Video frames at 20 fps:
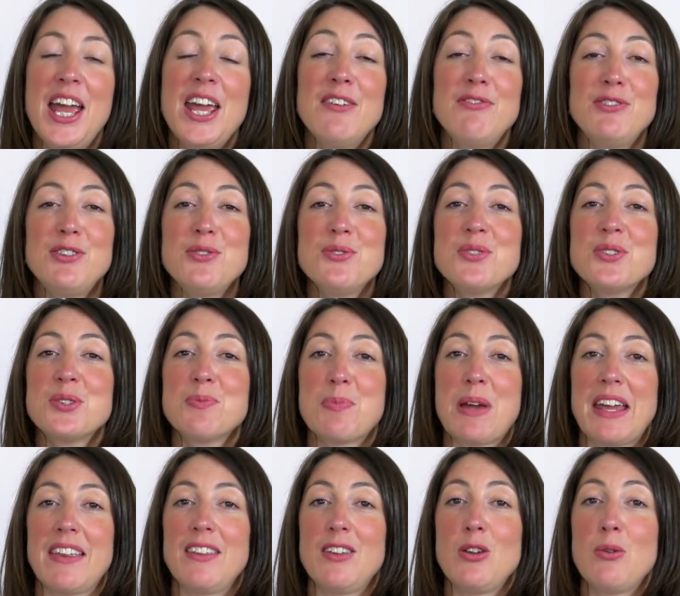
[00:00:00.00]
If you
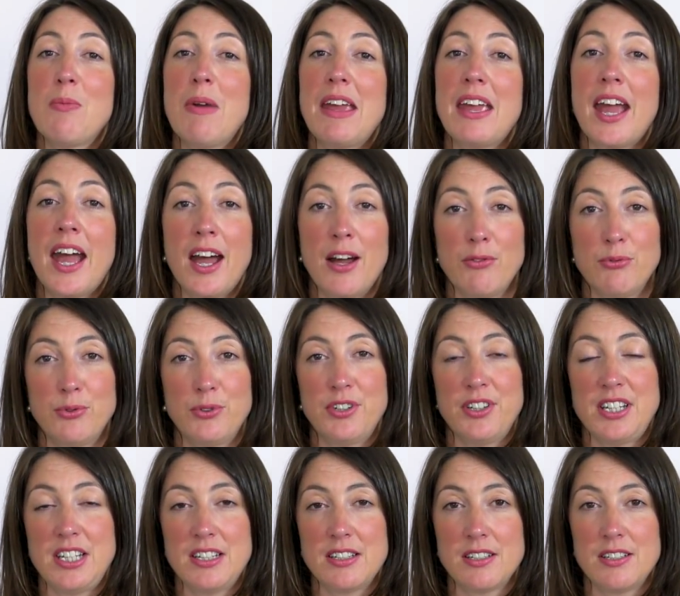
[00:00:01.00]
suspect that you may have one
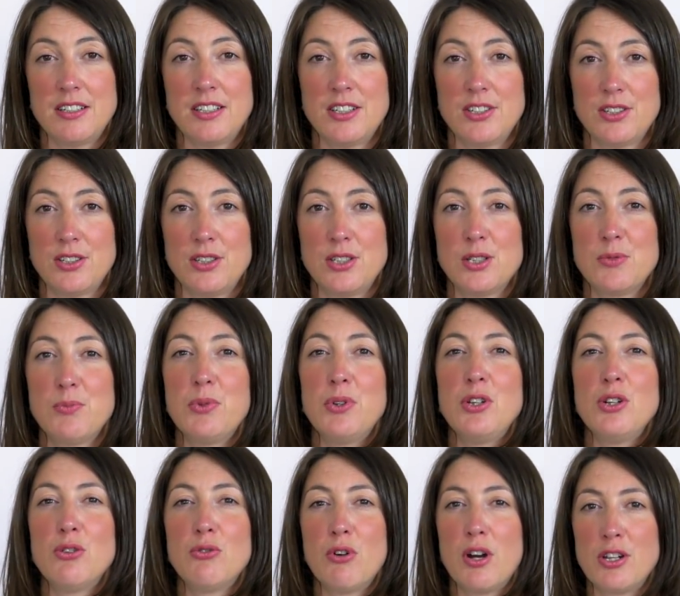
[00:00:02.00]
of these conditions, but
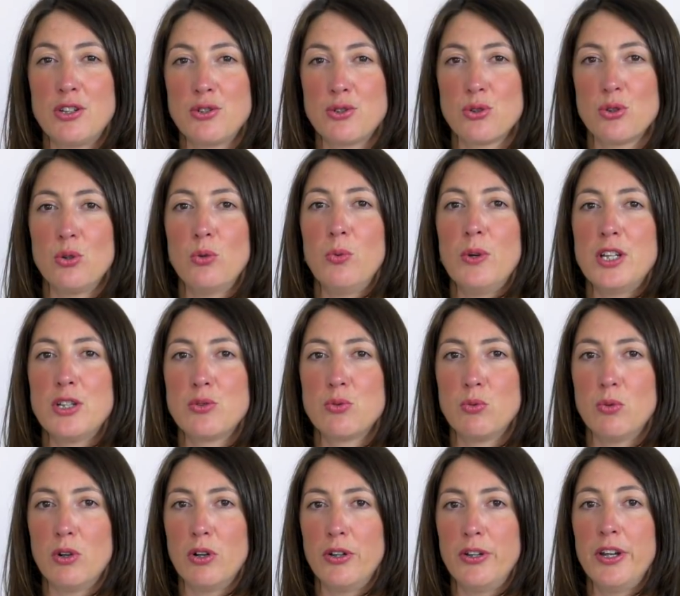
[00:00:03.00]
you're unsure which
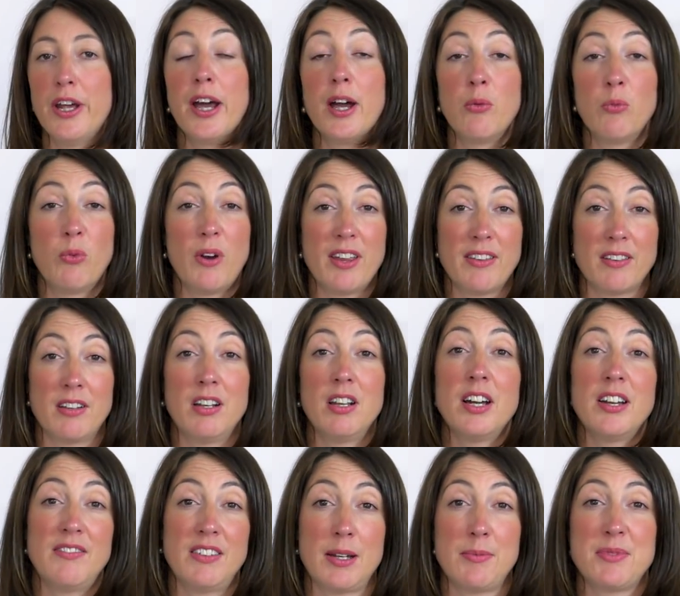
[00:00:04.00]
one and whether
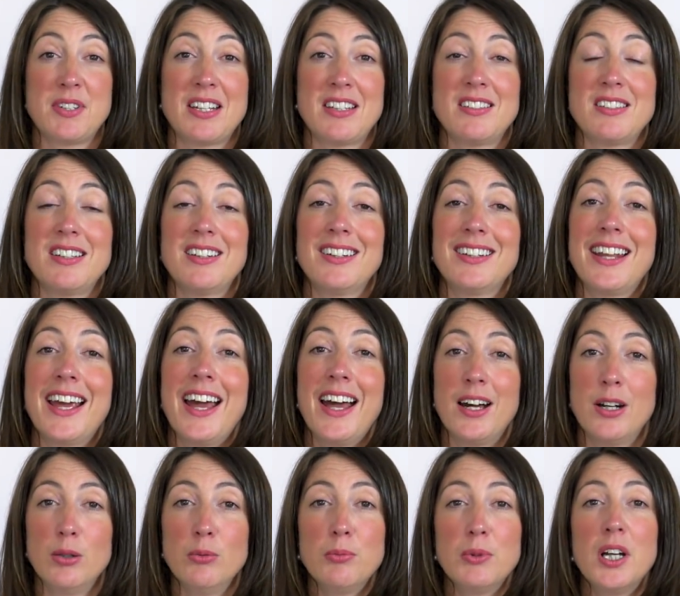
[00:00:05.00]
Lifelab testing can
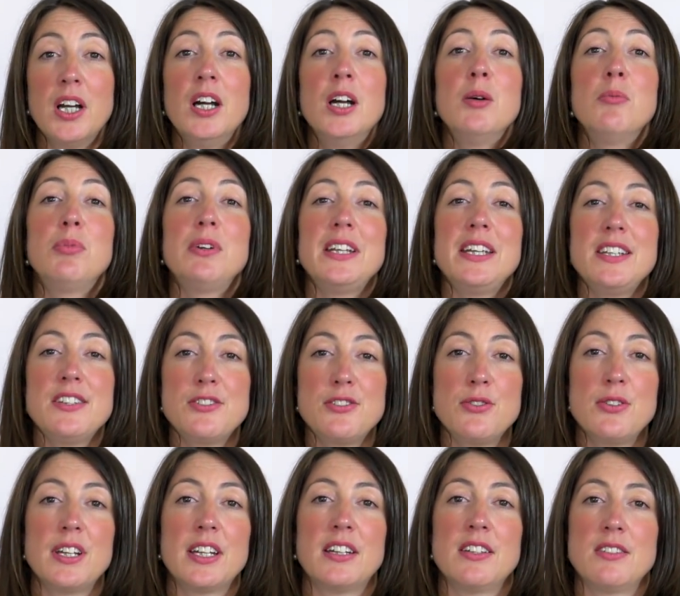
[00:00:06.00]
help, please
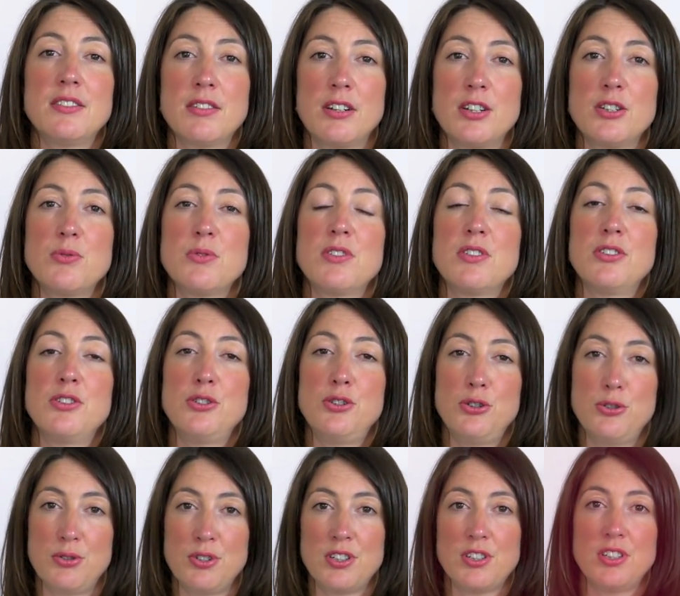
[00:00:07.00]
do get in touch with our
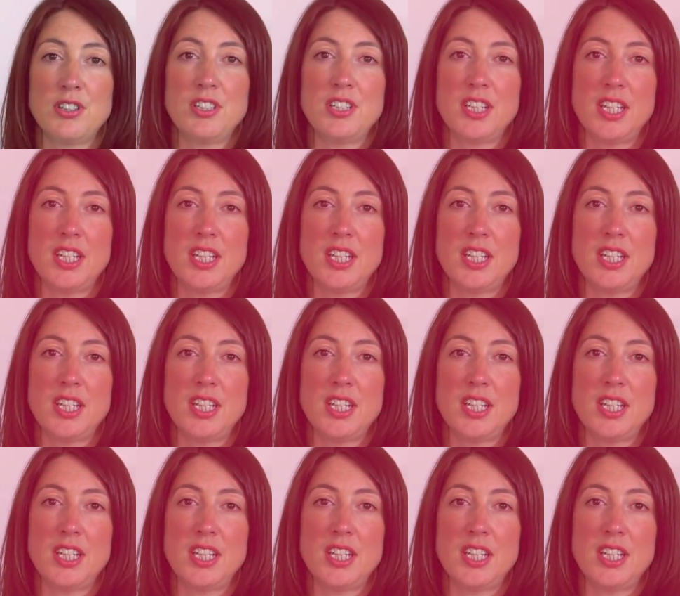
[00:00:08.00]
nutrition